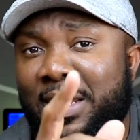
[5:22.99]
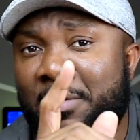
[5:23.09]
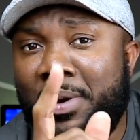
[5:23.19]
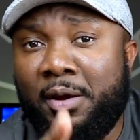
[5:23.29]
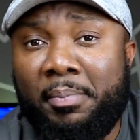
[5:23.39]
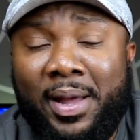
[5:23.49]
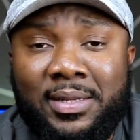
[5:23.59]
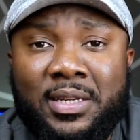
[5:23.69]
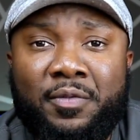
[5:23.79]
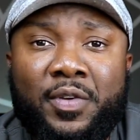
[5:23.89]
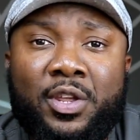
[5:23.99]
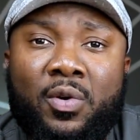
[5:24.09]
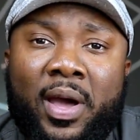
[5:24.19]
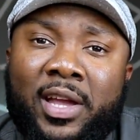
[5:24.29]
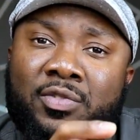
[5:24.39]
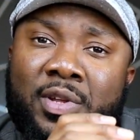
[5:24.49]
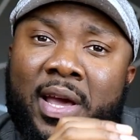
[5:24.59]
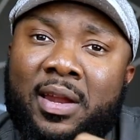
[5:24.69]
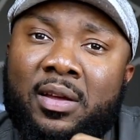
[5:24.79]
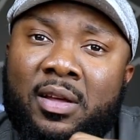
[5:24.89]
that in my unboxing video, I actually
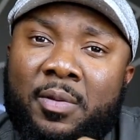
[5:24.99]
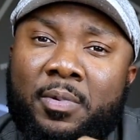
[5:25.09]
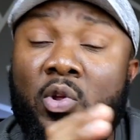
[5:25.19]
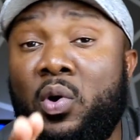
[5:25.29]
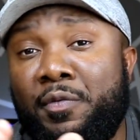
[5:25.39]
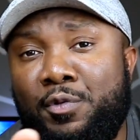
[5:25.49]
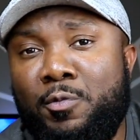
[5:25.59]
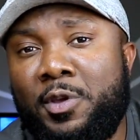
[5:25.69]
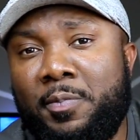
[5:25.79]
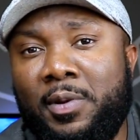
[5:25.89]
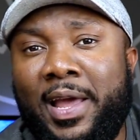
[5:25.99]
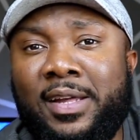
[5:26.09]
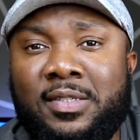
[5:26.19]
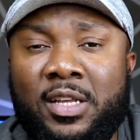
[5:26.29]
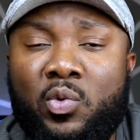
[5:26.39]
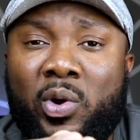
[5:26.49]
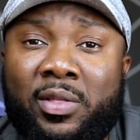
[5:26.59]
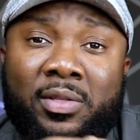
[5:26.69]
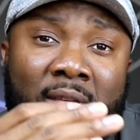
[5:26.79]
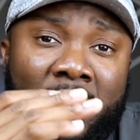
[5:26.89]
had a few people asking
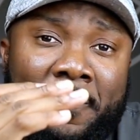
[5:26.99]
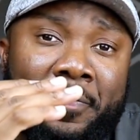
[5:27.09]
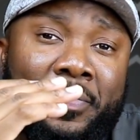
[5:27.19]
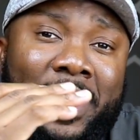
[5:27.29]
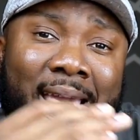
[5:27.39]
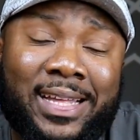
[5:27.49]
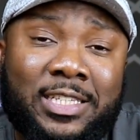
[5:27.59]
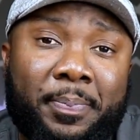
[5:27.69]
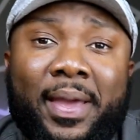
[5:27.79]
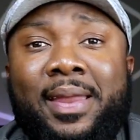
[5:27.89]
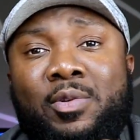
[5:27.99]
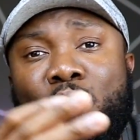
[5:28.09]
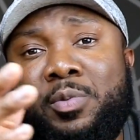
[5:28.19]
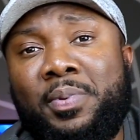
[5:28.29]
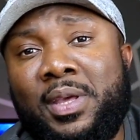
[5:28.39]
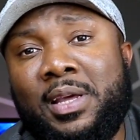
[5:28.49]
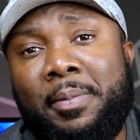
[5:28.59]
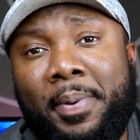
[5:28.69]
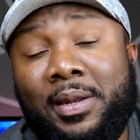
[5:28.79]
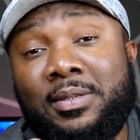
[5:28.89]
whether the S Pen would be
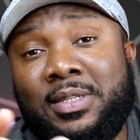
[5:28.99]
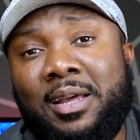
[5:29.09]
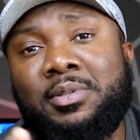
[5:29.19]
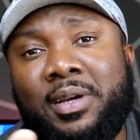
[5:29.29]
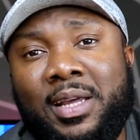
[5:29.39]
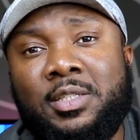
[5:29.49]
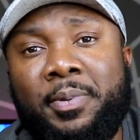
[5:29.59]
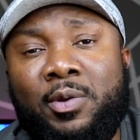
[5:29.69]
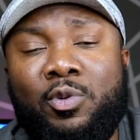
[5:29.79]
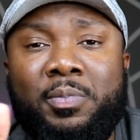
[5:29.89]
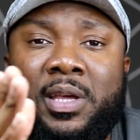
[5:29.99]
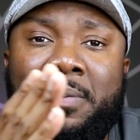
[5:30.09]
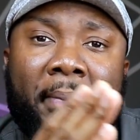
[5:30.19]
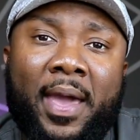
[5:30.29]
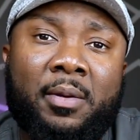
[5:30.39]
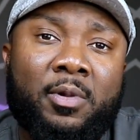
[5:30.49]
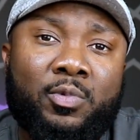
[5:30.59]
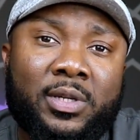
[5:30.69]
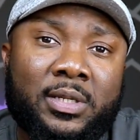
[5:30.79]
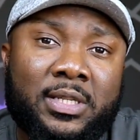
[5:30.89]
compatible, the Samsung S Pen would be compatible
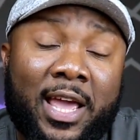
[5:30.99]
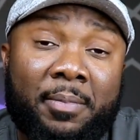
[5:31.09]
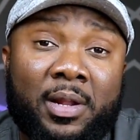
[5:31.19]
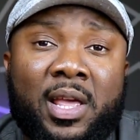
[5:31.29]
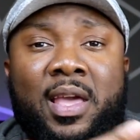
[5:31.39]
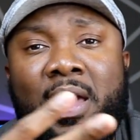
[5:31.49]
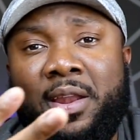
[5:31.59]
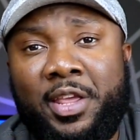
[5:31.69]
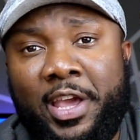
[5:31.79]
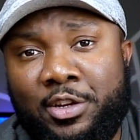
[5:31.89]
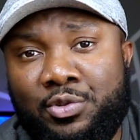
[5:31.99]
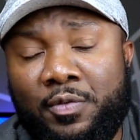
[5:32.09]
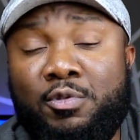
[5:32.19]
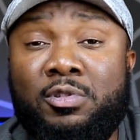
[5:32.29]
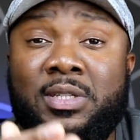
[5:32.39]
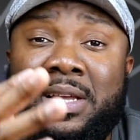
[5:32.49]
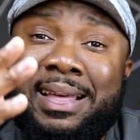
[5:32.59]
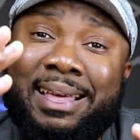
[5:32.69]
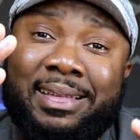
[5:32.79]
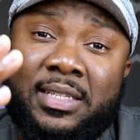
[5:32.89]
with this tablet. And the answer, of course,
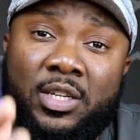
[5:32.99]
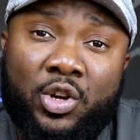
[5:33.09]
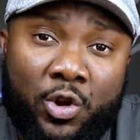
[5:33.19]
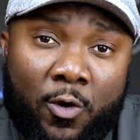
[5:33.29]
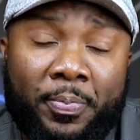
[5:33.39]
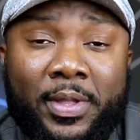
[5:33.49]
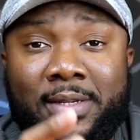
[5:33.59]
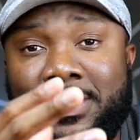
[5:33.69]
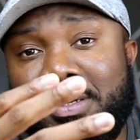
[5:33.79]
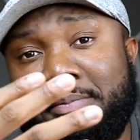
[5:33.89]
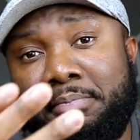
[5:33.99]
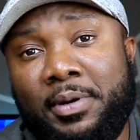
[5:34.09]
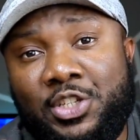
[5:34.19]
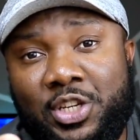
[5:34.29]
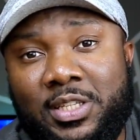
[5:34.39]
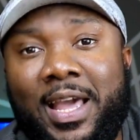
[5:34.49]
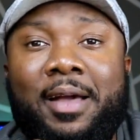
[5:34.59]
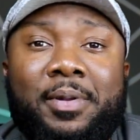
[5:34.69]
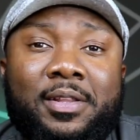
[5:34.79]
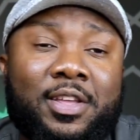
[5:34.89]
is no. It's a budget
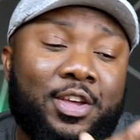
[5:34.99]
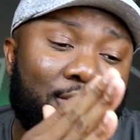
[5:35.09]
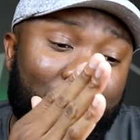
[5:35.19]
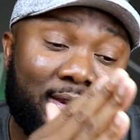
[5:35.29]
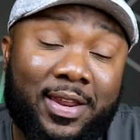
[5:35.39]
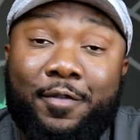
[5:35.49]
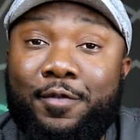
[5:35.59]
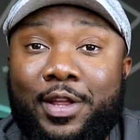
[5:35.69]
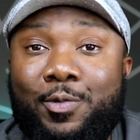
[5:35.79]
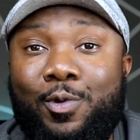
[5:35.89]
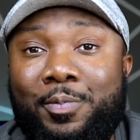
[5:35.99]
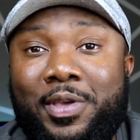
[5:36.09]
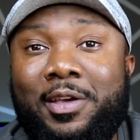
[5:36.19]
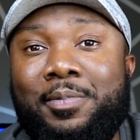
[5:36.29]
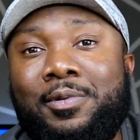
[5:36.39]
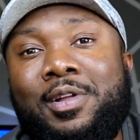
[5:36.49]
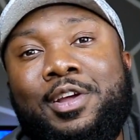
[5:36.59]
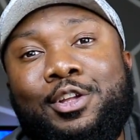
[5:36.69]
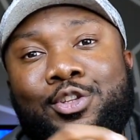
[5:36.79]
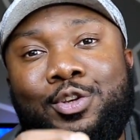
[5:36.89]
tablet. You definitely won't be able
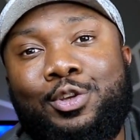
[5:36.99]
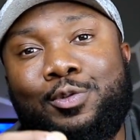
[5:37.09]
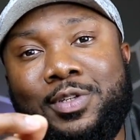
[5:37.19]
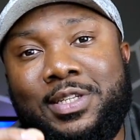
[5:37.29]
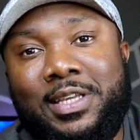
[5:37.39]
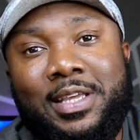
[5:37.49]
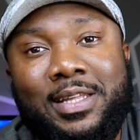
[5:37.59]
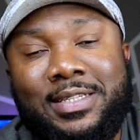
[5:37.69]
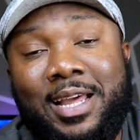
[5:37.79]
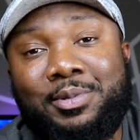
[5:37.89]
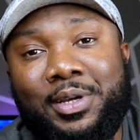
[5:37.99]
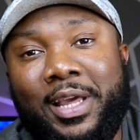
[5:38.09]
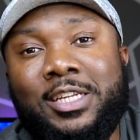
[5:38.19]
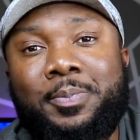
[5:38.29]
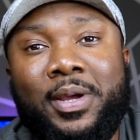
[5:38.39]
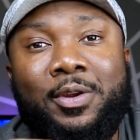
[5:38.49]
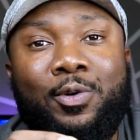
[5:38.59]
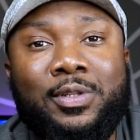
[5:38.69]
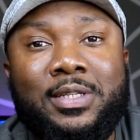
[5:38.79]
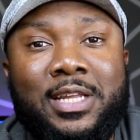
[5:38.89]
to use the Samsung S Pen
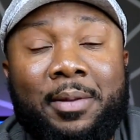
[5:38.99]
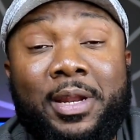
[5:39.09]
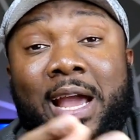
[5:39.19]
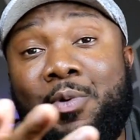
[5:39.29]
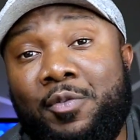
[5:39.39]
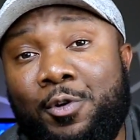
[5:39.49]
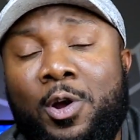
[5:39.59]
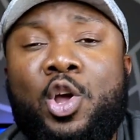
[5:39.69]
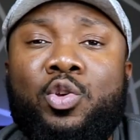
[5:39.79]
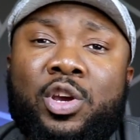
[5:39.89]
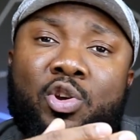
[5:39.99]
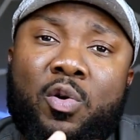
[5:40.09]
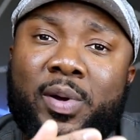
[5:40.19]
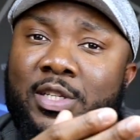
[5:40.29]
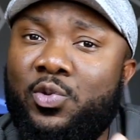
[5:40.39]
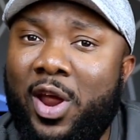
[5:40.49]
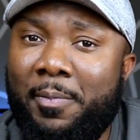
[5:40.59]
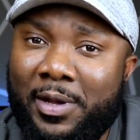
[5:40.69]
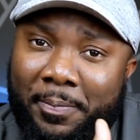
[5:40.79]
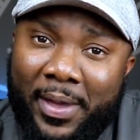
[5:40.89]
on this tablet. However, you can always
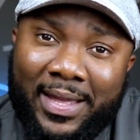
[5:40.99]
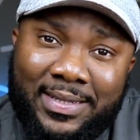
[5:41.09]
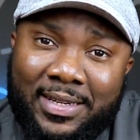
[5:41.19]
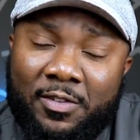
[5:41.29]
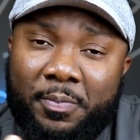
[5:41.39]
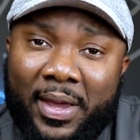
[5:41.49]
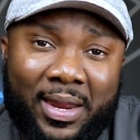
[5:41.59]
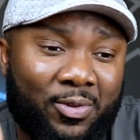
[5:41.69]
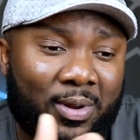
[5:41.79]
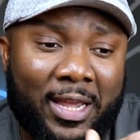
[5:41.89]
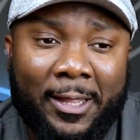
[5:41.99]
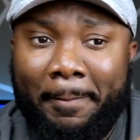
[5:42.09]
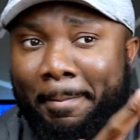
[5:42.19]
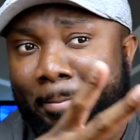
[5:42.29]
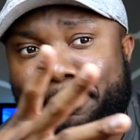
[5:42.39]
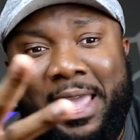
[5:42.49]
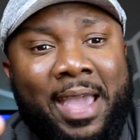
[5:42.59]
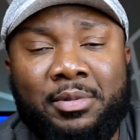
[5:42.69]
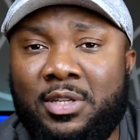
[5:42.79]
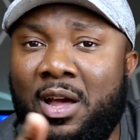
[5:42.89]
grab a capacitive pen on like
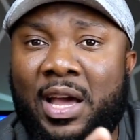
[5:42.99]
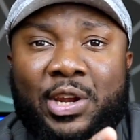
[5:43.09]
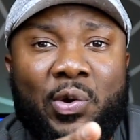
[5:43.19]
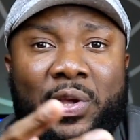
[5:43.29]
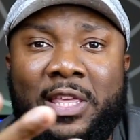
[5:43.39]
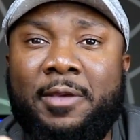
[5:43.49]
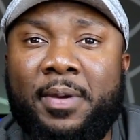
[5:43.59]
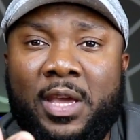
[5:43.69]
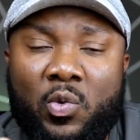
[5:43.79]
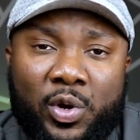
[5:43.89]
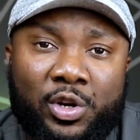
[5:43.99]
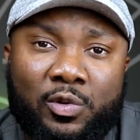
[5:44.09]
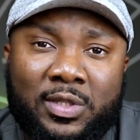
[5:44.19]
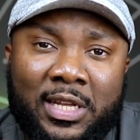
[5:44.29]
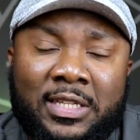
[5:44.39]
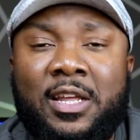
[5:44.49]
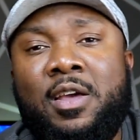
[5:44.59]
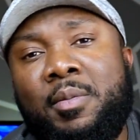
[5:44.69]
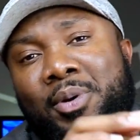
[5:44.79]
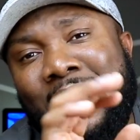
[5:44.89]
Amazon or eBay or one of those things,
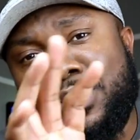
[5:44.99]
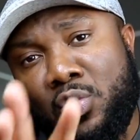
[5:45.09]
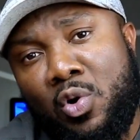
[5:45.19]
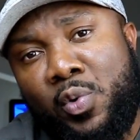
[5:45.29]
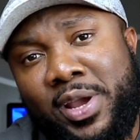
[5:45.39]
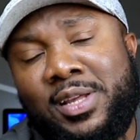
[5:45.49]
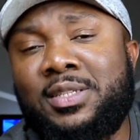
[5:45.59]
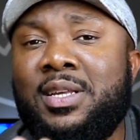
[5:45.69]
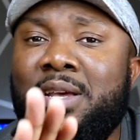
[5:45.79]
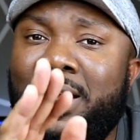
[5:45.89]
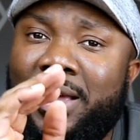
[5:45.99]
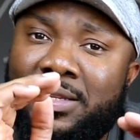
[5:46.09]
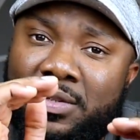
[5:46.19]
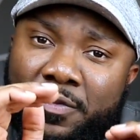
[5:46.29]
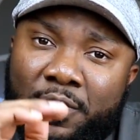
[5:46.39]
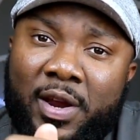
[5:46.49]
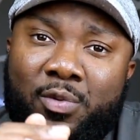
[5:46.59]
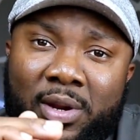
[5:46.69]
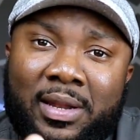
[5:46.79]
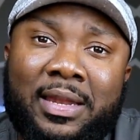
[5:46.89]
but as always, it's
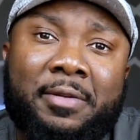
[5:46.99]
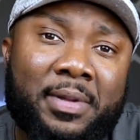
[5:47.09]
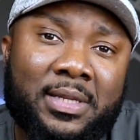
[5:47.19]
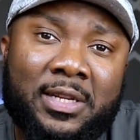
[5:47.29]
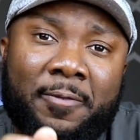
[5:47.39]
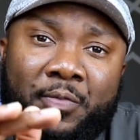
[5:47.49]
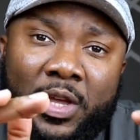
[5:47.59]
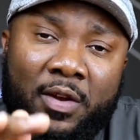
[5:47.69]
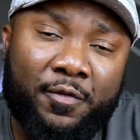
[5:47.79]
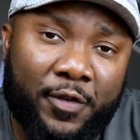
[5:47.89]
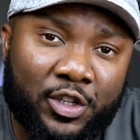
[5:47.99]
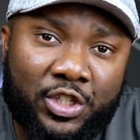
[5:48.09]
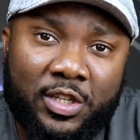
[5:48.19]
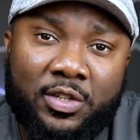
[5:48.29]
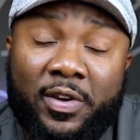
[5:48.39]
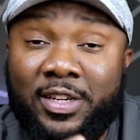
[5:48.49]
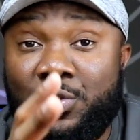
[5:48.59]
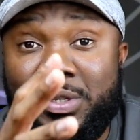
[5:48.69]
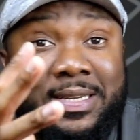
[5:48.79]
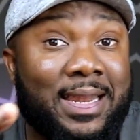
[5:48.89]
very limited in functions. All right,
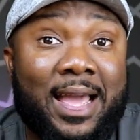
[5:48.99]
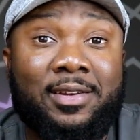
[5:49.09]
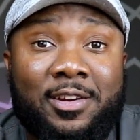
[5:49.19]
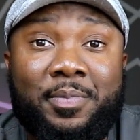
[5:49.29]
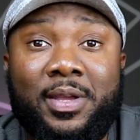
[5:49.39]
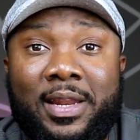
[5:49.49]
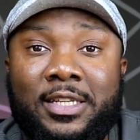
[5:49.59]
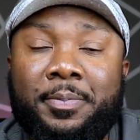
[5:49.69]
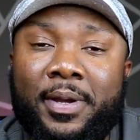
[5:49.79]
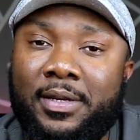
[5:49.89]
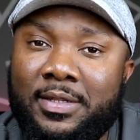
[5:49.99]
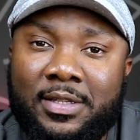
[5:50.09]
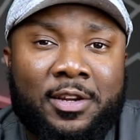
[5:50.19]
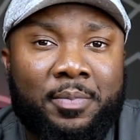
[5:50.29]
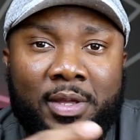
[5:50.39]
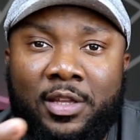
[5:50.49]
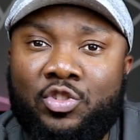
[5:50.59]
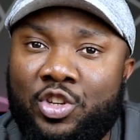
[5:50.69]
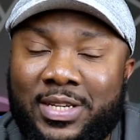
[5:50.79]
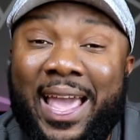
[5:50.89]
so it's not going to be an S Pen. It's going to be
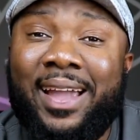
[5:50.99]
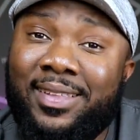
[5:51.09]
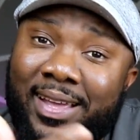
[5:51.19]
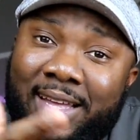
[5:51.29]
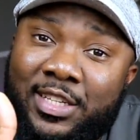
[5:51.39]
just acting